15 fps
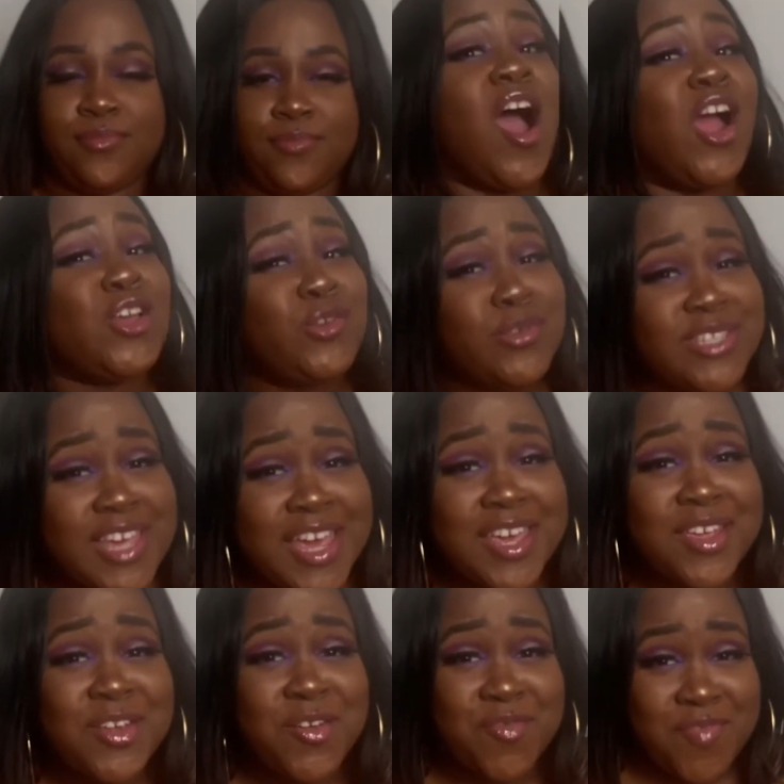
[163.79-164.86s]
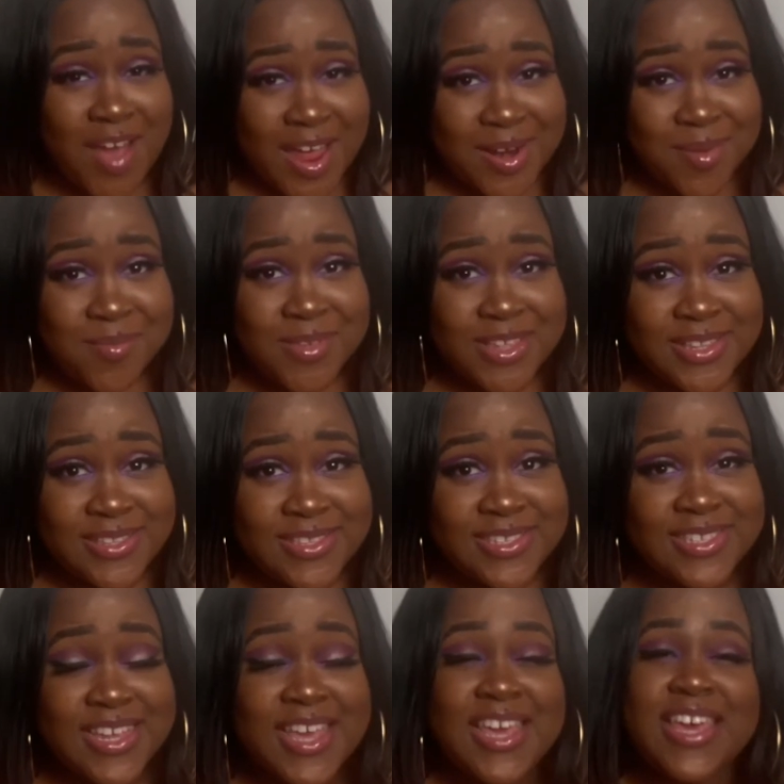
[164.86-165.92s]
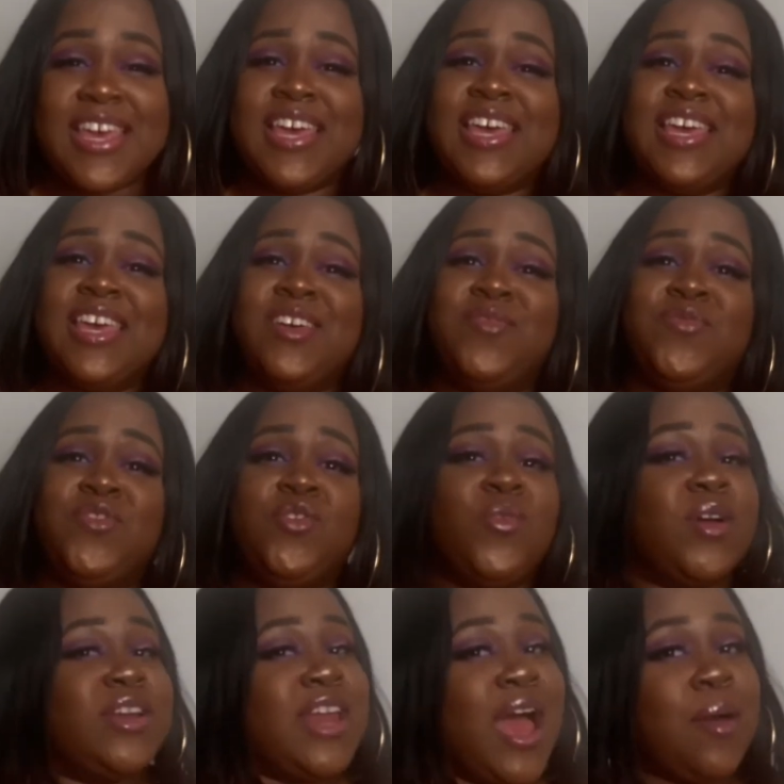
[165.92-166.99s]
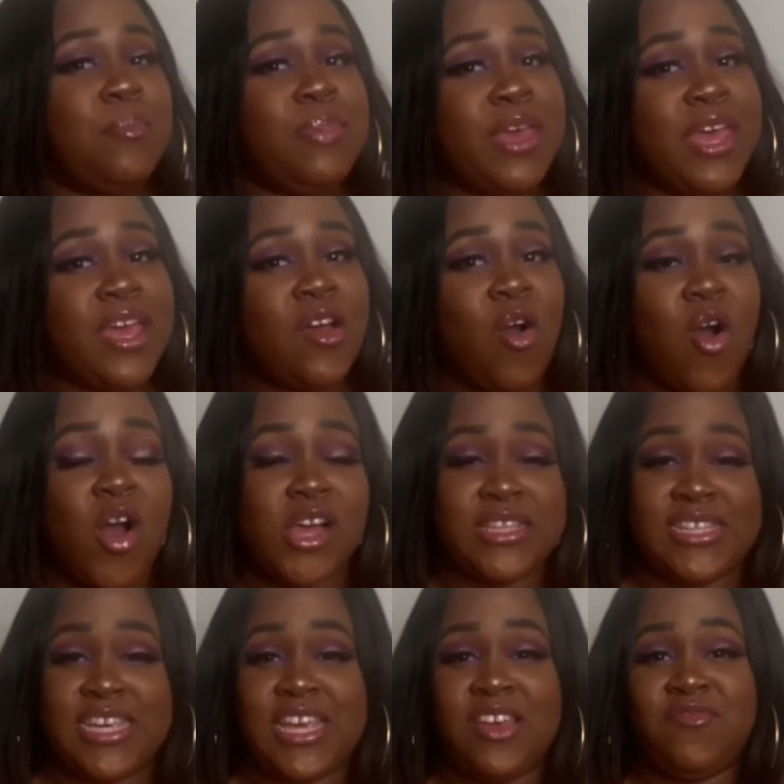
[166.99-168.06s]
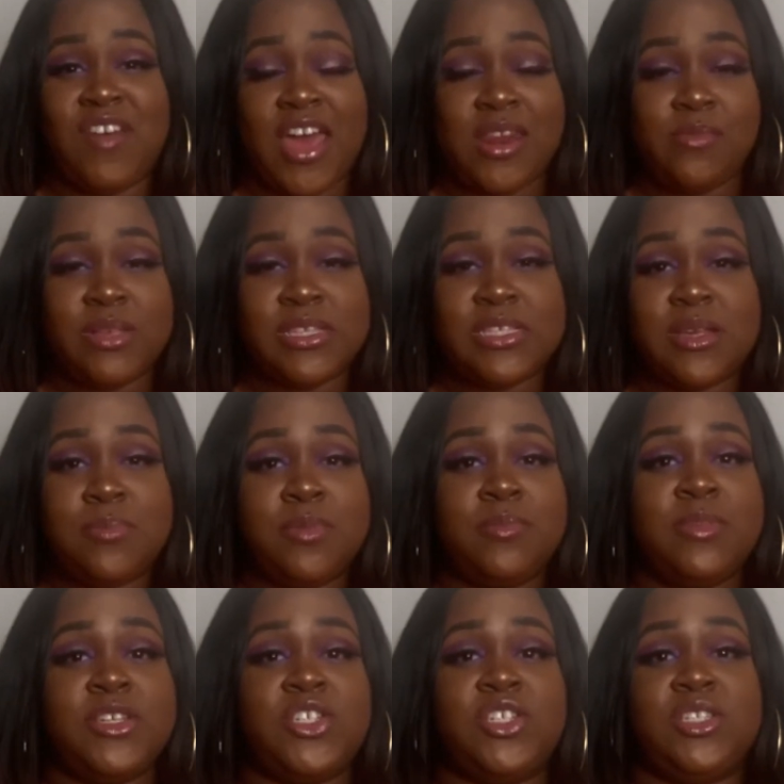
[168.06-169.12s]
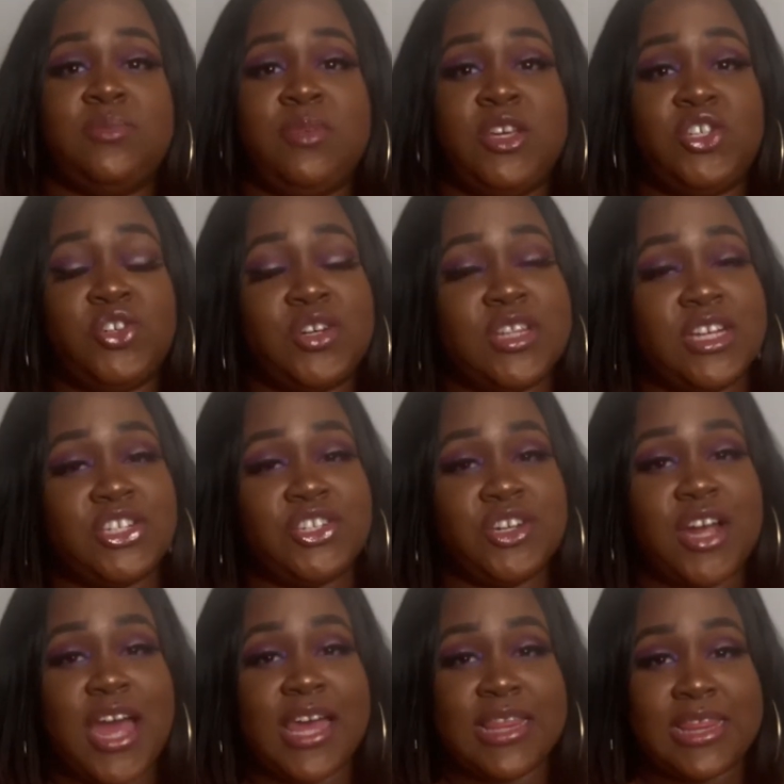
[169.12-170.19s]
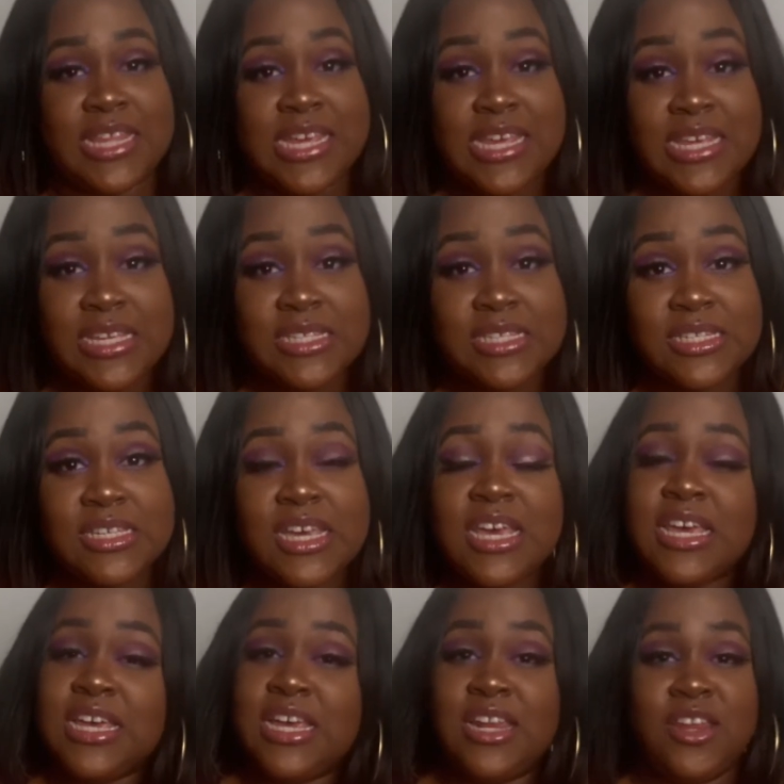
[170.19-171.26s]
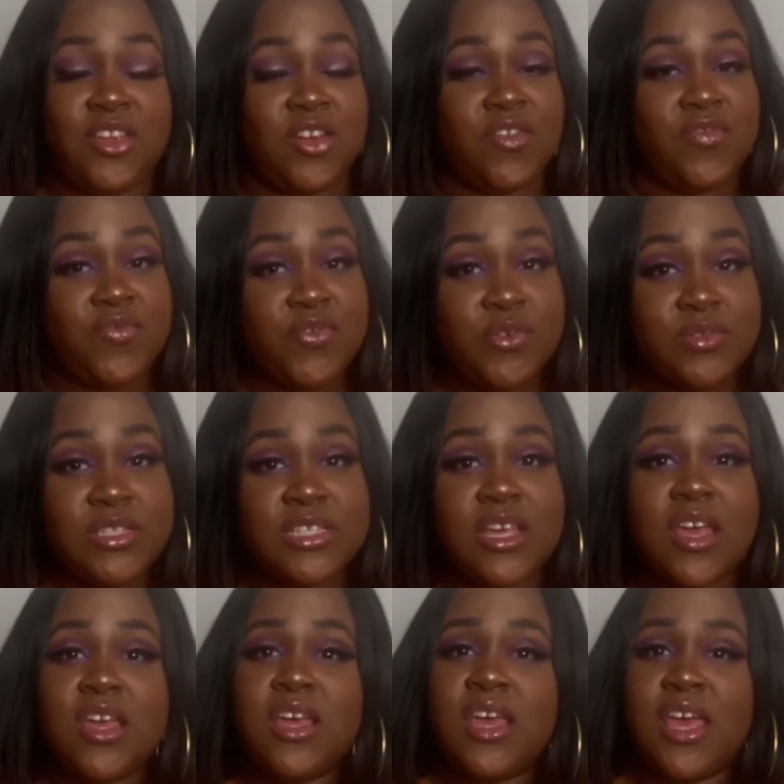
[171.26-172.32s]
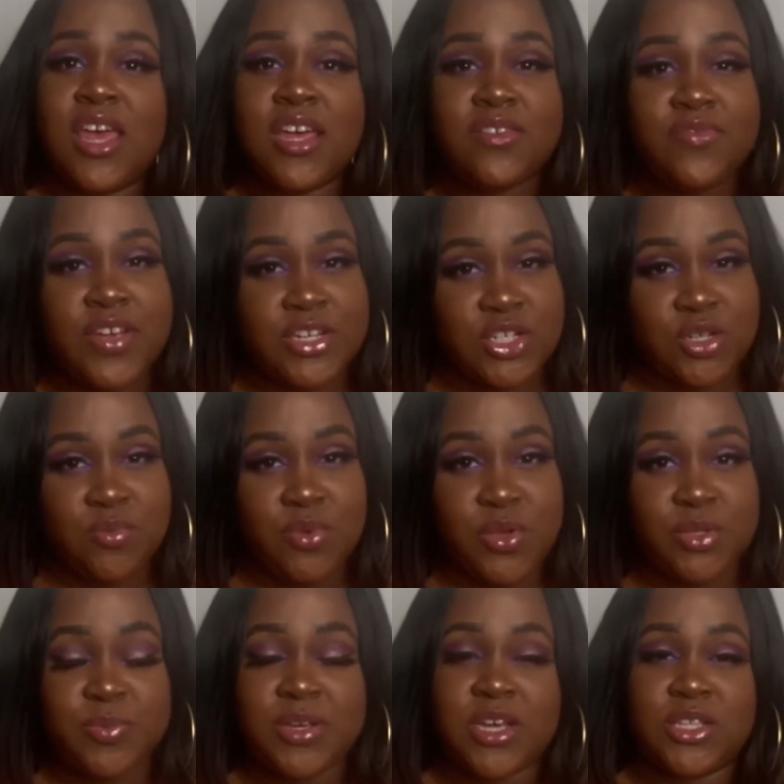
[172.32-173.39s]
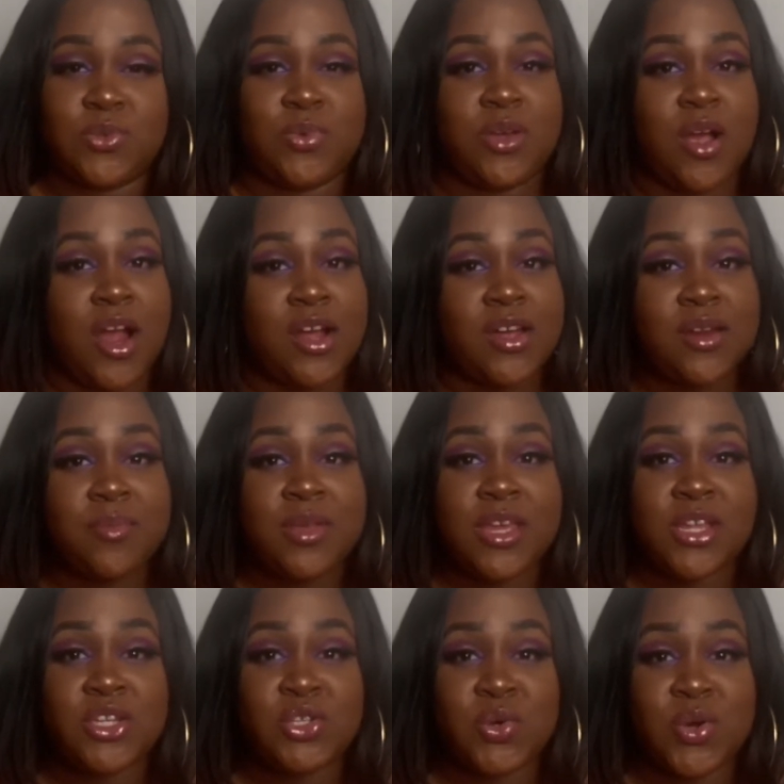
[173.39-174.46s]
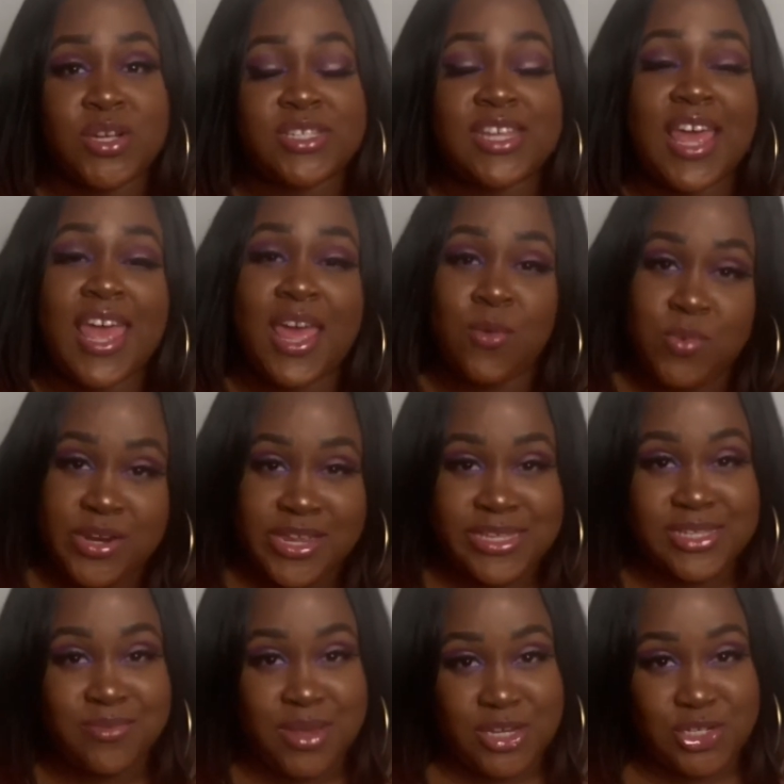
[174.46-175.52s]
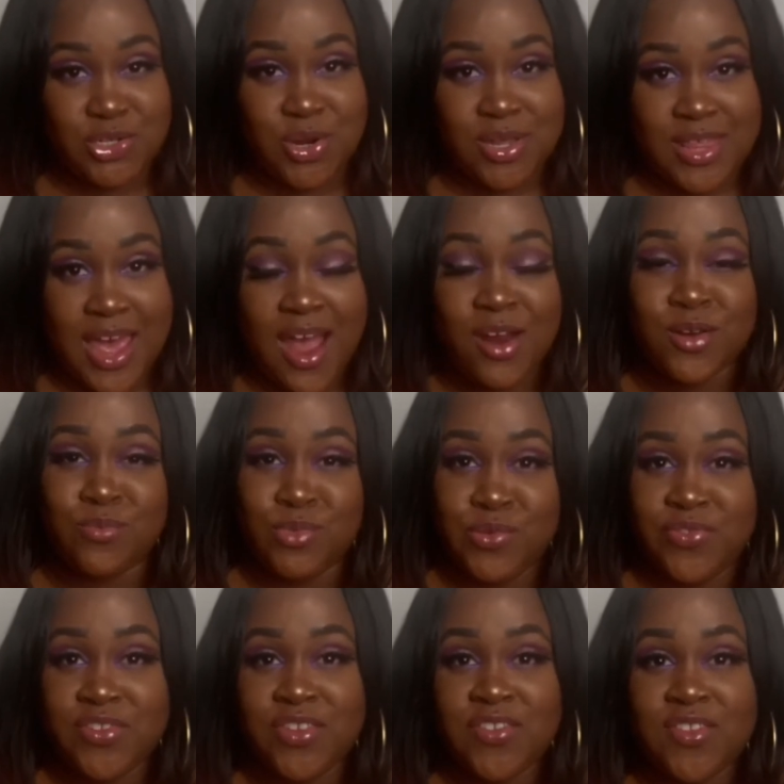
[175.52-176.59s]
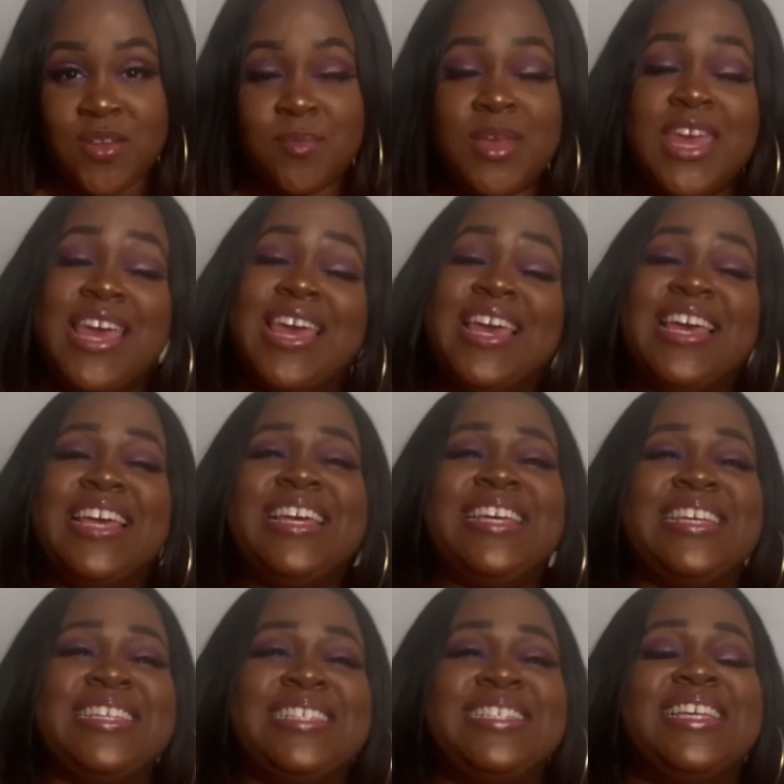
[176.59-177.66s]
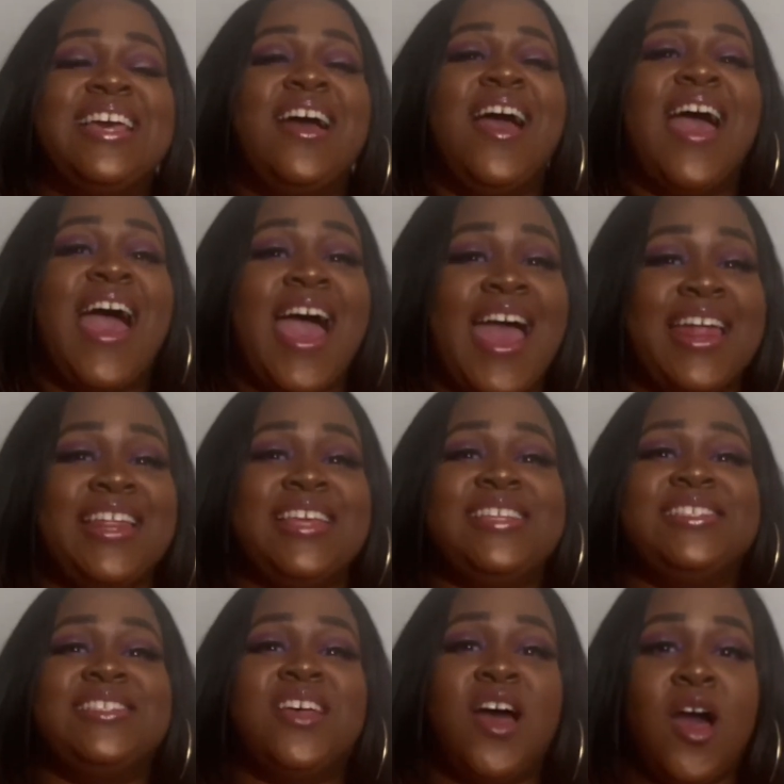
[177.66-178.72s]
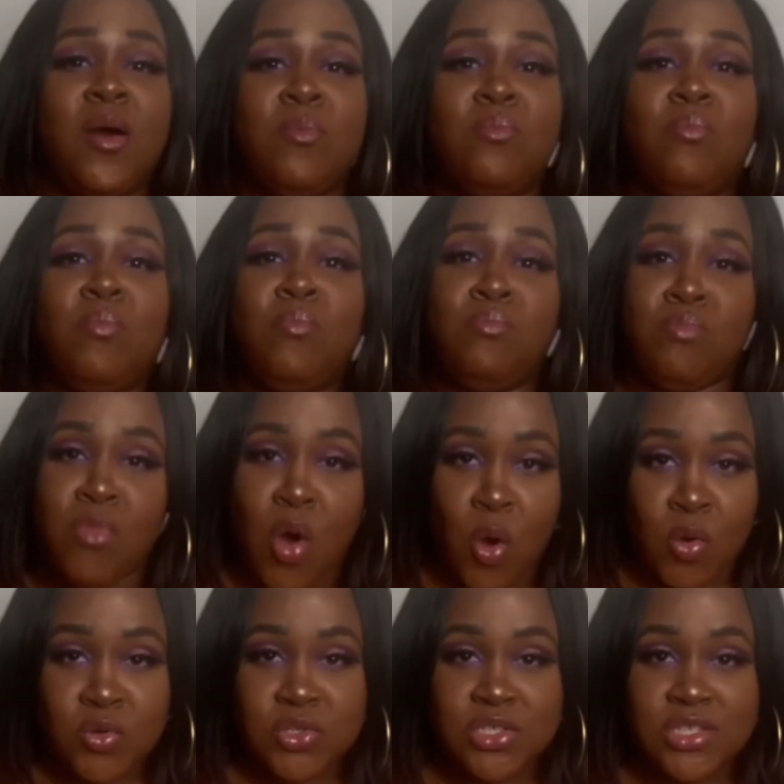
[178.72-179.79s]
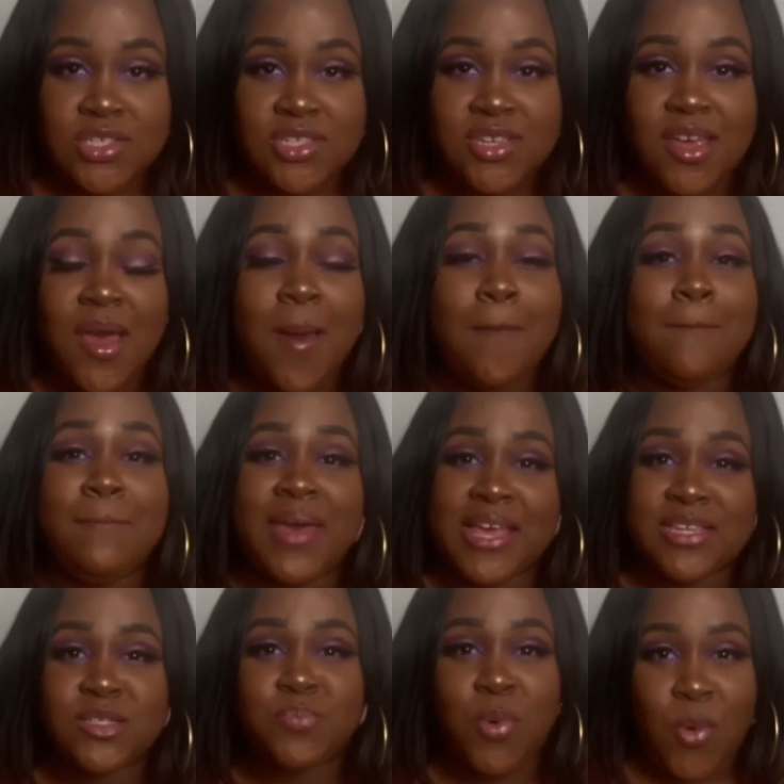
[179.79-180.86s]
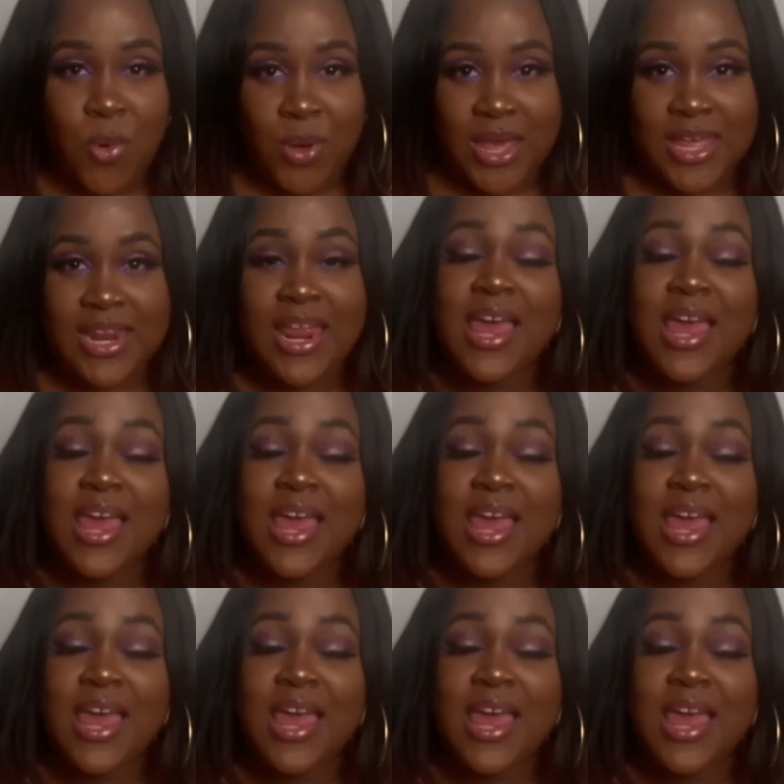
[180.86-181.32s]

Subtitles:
Are you taking your vitamins? If you are not big on taking vitamin supplements, just make sure that you're at least eating your fruits and vegetables because we are going to be indoors and we need to make sure that our immune system is at its utmost best point